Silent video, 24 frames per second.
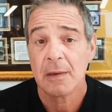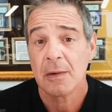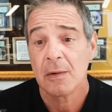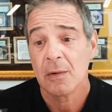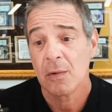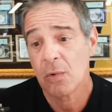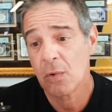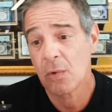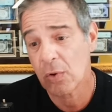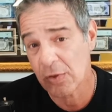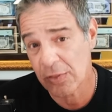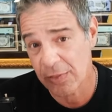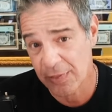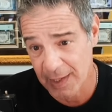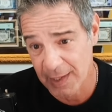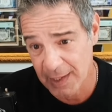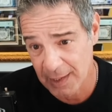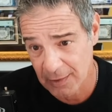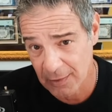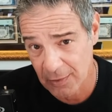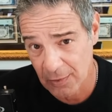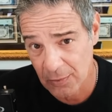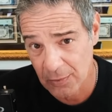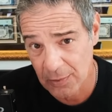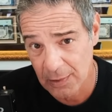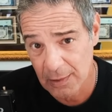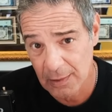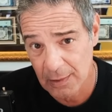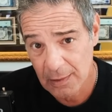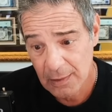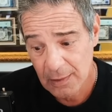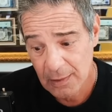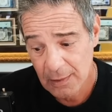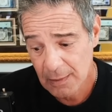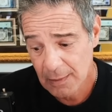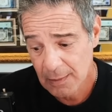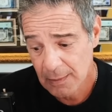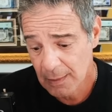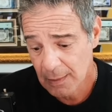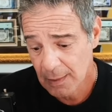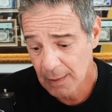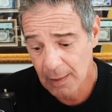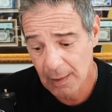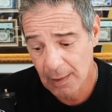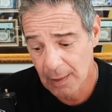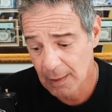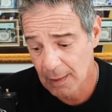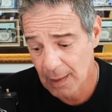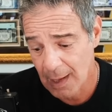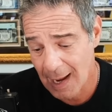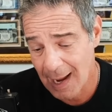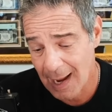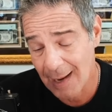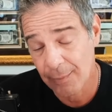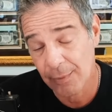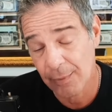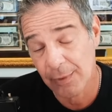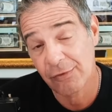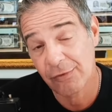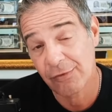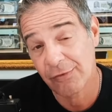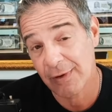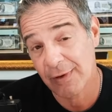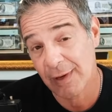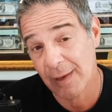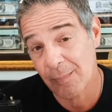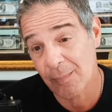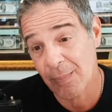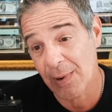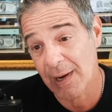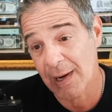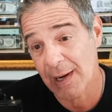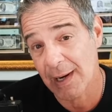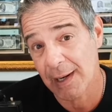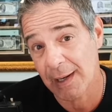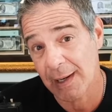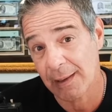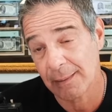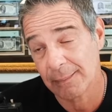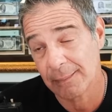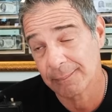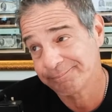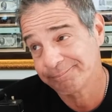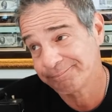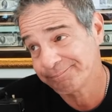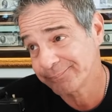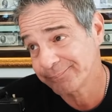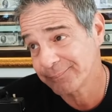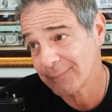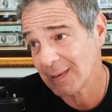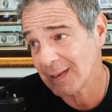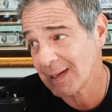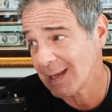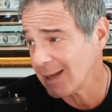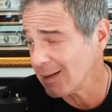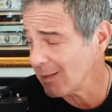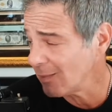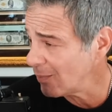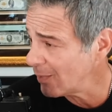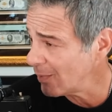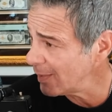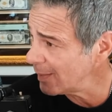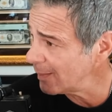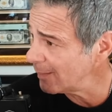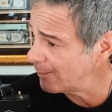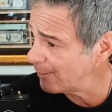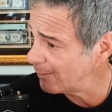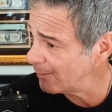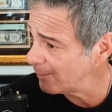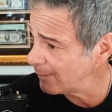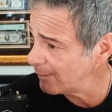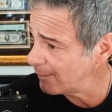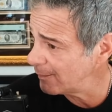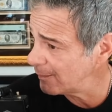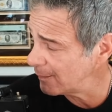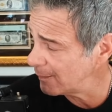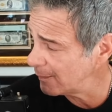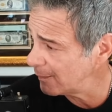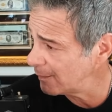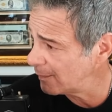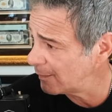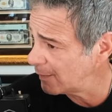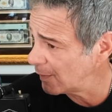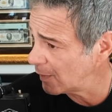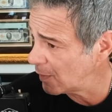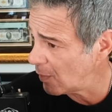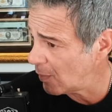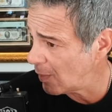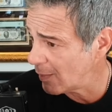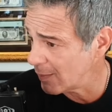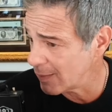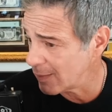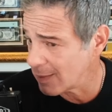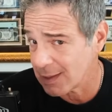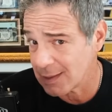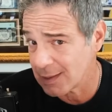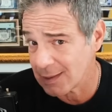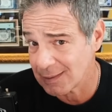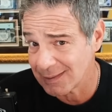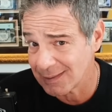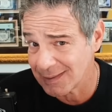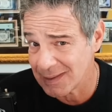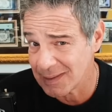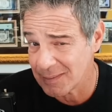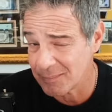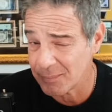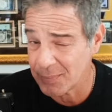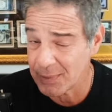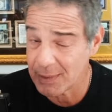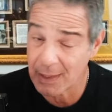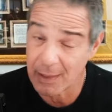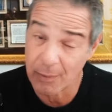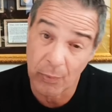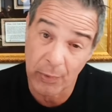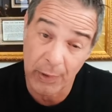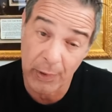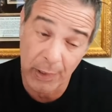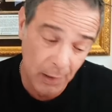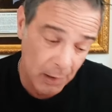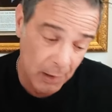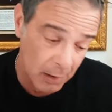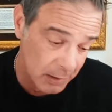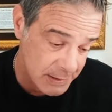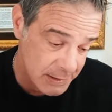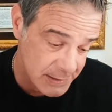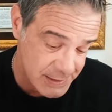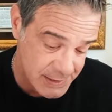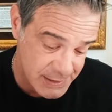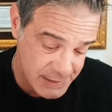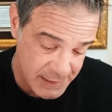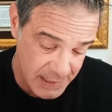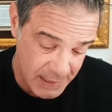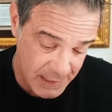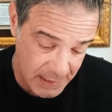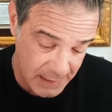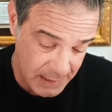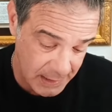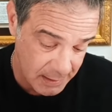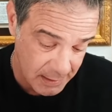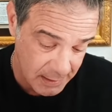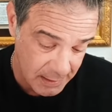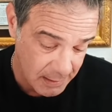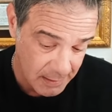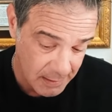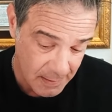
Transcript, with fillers: or they do it, uh, I would say by, and I don't want to to go out on a limb, but I will and say,